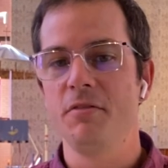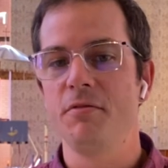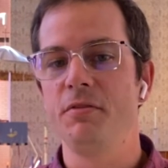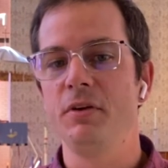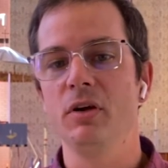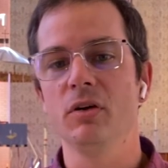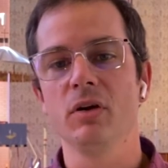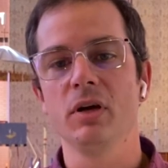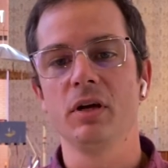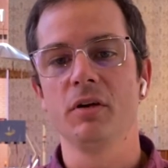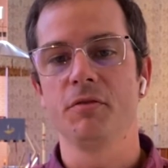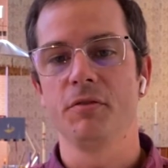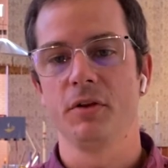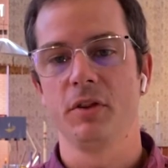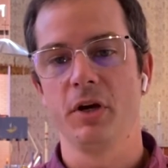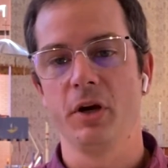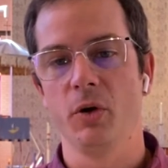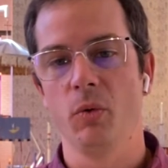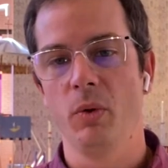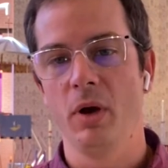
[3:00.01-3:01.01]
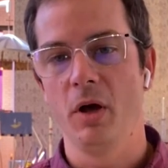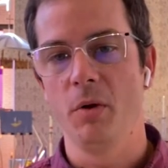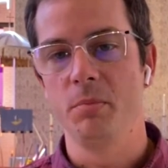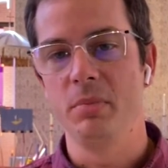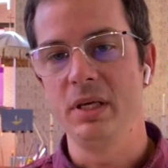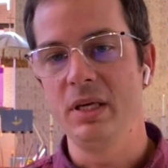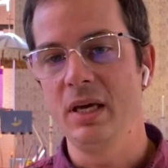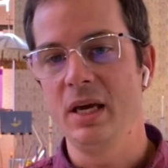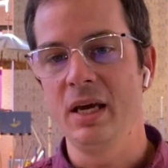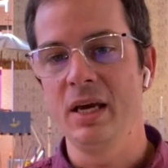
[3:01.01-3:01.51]
fearing for their
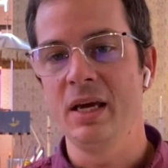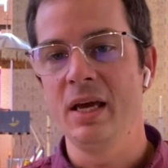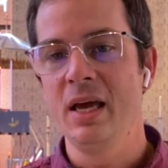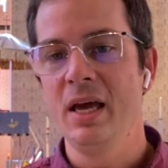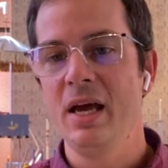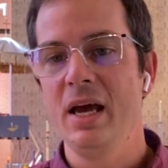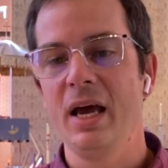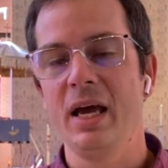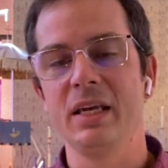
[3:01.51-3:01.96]
well-being,